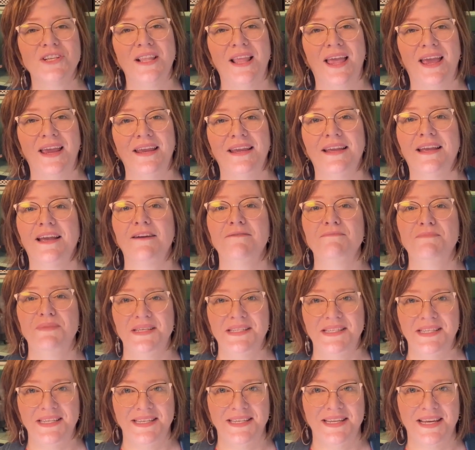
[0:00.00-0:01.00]
like a
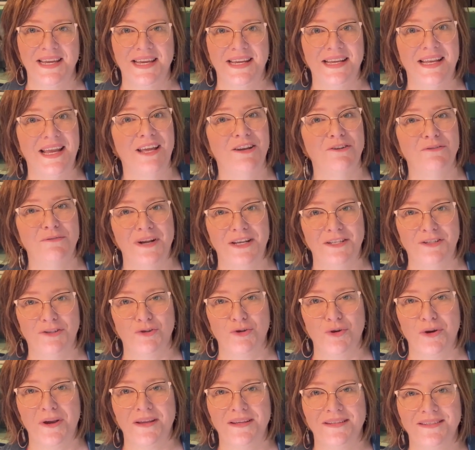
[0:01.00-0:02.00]
busy night at a
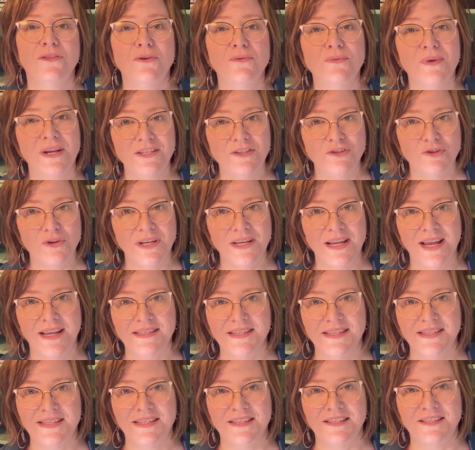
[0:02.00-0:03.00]
restaurant. The restaurant has
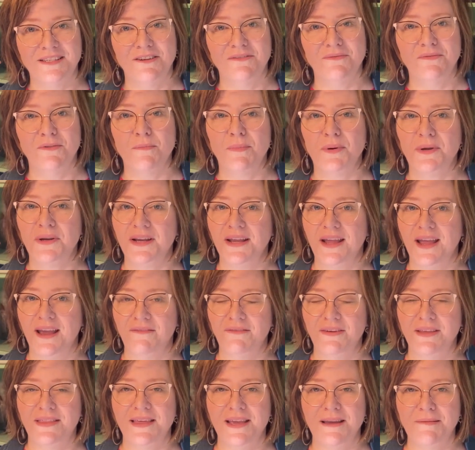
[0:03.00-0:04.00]
a system for putting
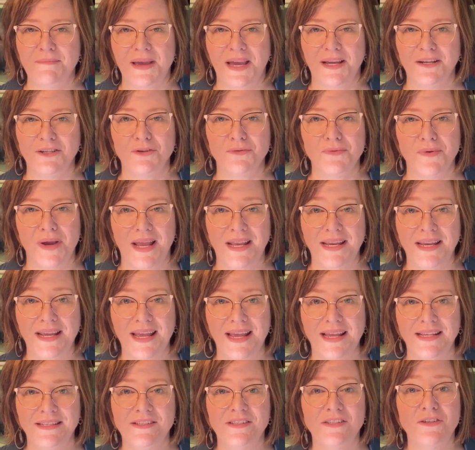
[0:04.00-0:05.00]
everything back to right
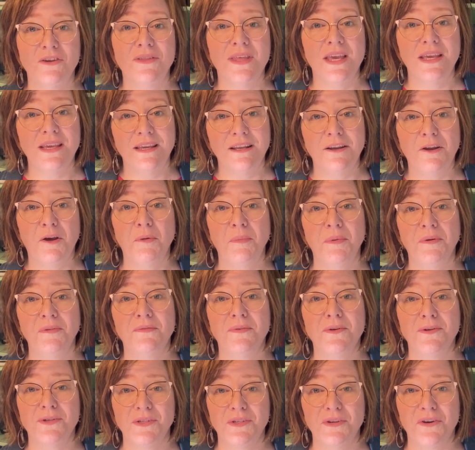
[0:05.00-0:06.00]
again so they can open
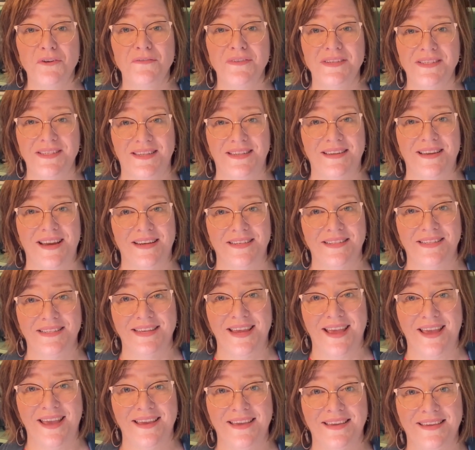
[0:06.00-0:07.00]
for service the next
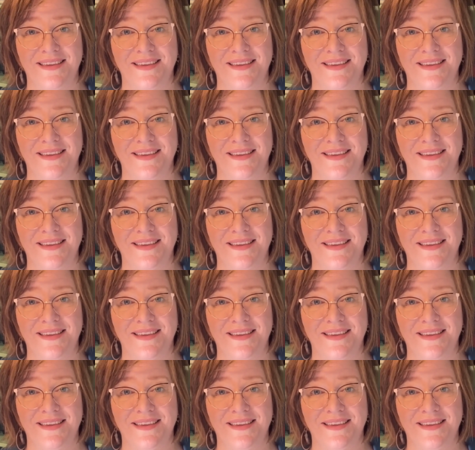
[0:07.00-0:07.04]
day.